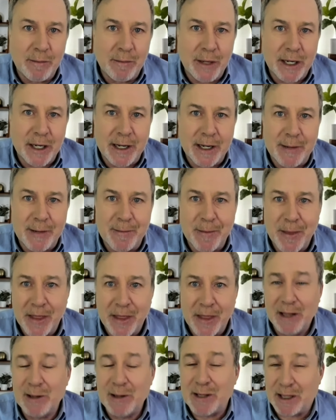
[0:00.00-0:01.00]
But
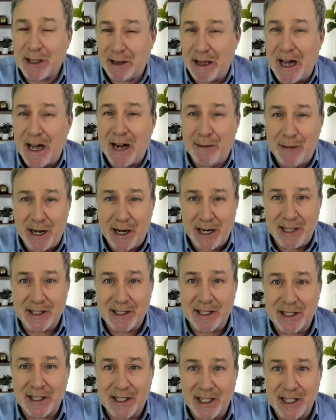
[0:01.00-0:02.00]
they lose a lot of money
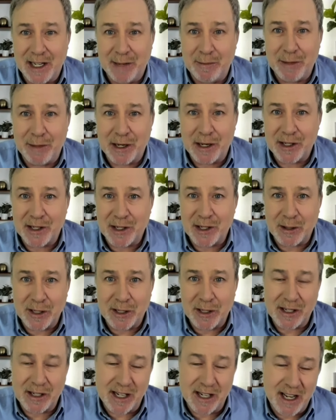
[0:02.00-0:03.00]
as a city because
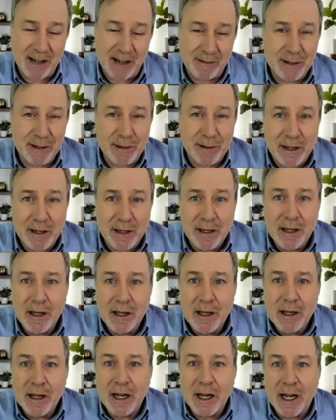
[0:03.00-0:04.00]
tourists are kind of rude
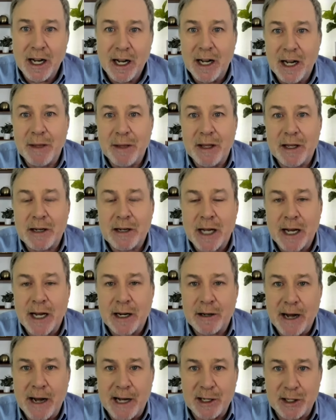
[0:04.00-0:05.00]
and they kind
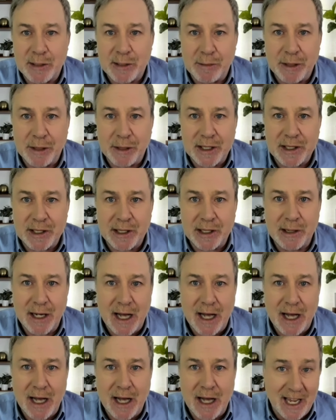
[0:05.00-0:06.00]
of trash the place.
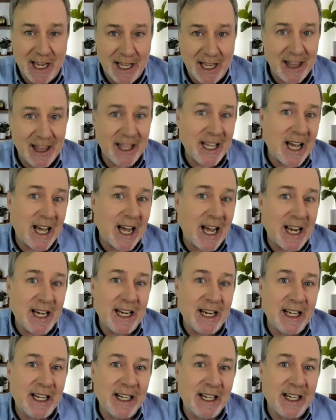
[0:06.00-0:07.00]
So I get the
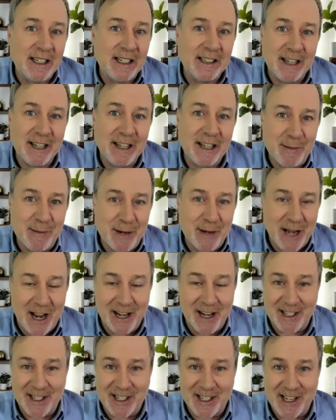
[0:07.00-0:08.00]
idea. I'm
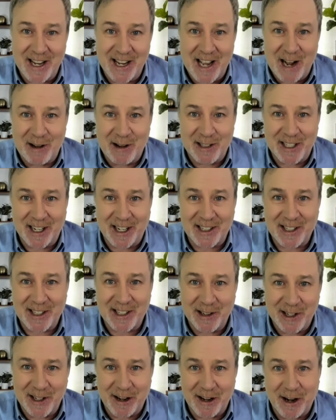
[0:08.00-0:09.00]
dying to see how it's
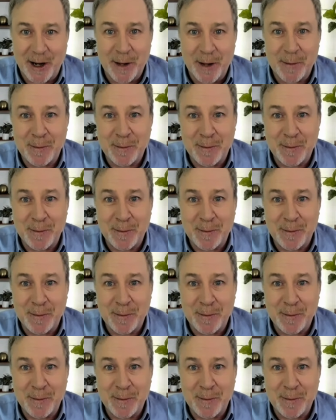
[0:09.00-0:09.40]
executed, Daria.